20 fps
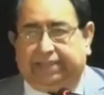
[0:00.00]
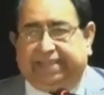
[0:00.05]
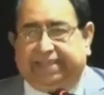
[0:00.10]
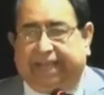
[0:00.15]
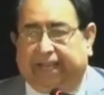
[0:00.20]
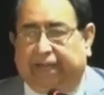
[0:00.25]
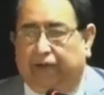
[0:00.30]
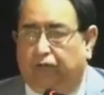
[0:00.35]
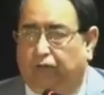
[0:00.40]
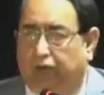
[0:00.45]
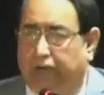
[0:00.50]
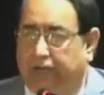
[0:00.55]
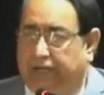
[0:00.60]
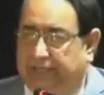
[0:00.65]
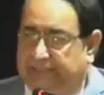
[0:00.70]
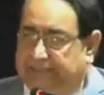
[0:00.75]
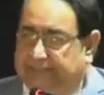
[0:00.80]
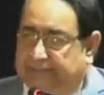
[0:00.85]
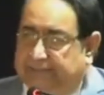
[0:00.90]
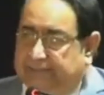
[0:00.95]
And second
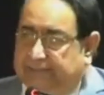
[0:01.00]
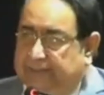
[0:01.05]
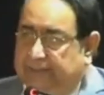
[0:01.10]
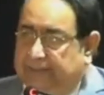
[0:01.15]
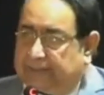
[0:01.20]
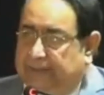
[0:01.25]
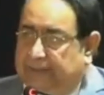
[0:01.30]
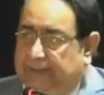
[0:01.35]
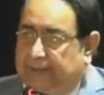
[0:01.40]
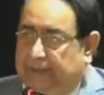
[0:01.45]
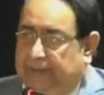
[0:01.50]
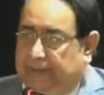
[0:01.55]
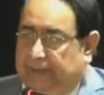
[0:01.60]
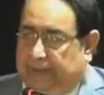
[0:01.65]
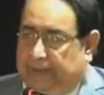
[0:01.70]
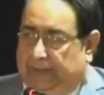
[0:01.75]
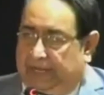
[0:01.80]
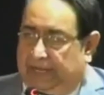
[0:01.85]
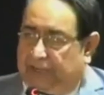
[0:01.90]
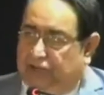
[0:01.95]
one is
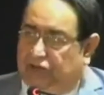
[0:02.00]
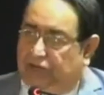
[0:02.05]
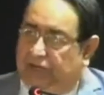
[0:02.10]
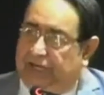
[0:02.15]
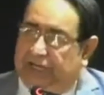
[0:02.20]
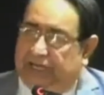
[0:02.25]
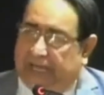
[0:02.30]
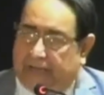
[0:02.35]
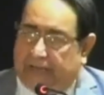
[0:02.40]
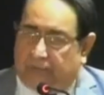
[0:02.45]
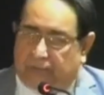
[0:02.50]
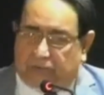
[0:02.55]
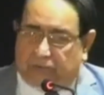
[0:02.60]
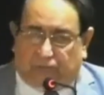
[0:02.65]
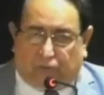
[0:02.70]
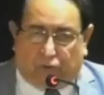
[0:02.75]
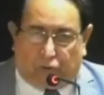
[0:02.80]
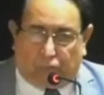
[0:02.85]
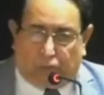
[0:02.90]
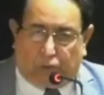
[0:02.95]
a 3
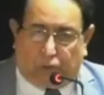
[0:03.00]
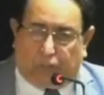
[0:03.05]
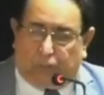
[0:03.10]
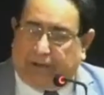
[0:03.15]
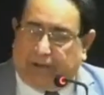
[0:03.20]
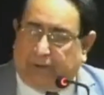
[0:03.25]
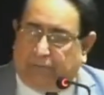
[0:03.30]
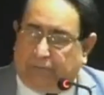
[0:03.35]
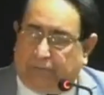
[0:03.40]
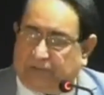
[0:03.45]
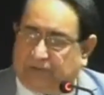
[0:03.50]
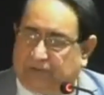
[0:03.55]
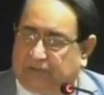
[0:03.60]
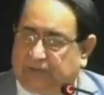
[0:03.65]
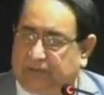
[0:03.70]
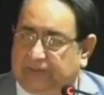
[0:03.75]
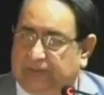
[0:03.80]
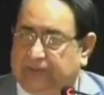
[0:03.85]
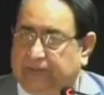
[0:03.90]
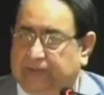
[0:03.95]
times former Prime
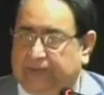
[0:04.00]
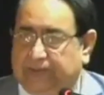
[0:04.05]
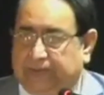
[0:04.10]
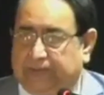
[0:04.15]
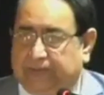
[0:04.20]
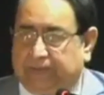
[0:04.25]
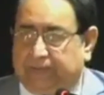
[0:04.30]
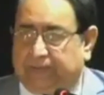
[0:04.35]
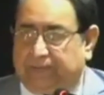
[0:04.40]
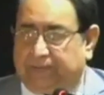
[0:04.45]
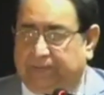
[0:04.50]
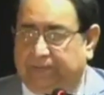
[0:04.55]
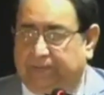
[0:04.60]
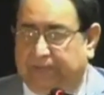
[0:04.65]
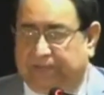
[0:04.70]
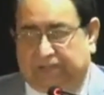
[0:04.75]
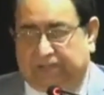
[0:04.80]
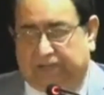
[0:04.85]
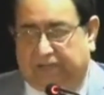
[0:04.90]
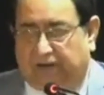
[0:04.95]
Minister,
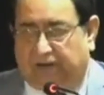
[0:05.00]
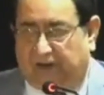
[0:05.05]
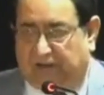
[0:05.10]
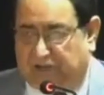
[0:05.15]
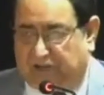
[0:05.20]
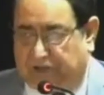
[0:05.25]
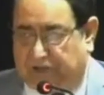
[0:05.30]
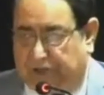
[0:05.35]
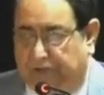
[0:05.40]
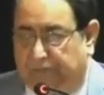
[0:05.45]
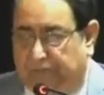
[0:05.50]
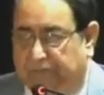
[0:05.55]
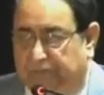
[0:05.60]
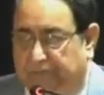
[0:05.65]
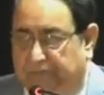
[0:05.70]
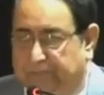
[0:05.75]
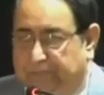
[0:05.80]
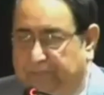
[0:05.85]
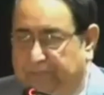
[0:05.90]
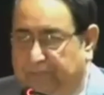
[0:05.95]
Mr. Nawaz
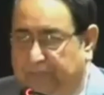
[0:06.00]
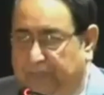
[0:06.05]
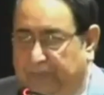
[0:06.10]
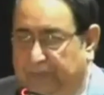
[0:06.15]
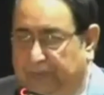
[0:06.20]
Sharif.